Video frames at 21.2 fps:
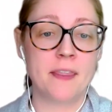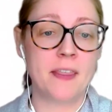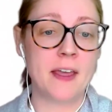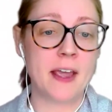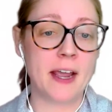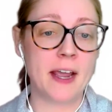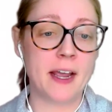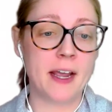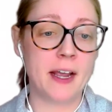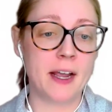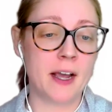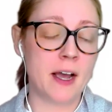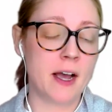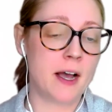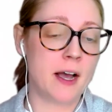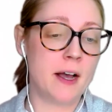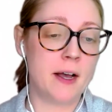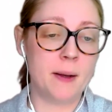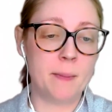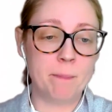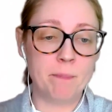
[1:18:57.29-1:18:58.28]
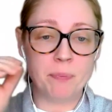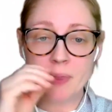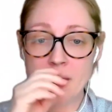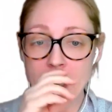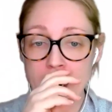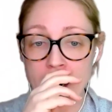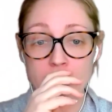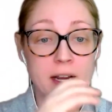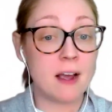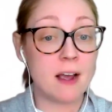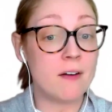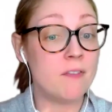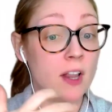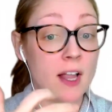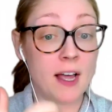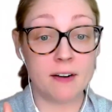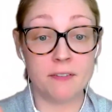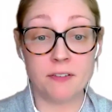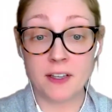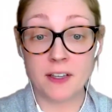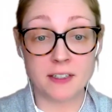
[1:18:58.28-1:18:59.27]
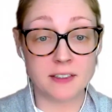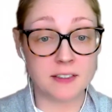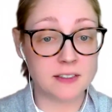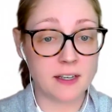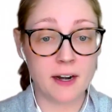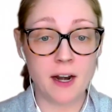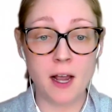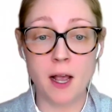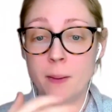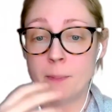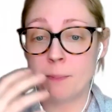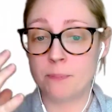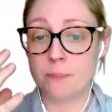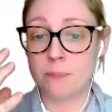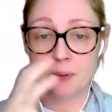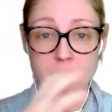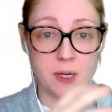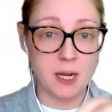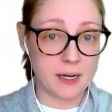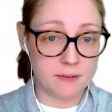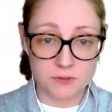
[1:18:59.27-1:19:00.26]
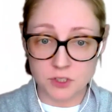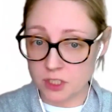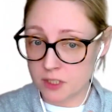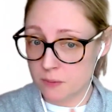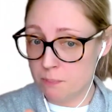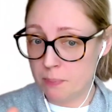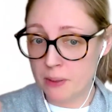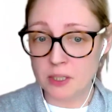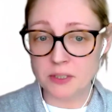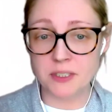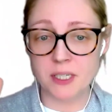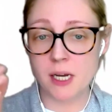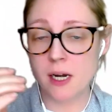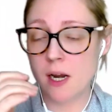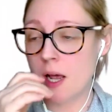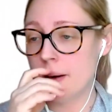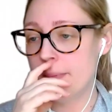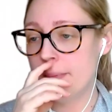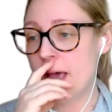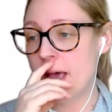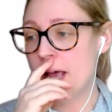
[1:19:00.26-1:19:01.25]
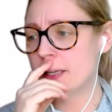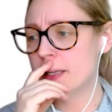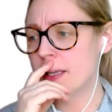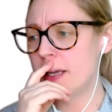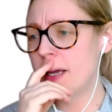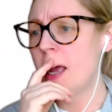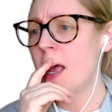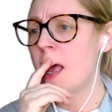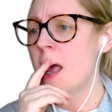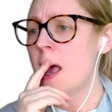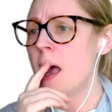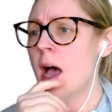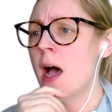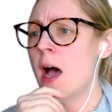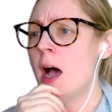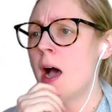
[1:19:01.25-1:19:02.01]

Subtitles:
They already have a lot of things set up, kind of just built in automatically.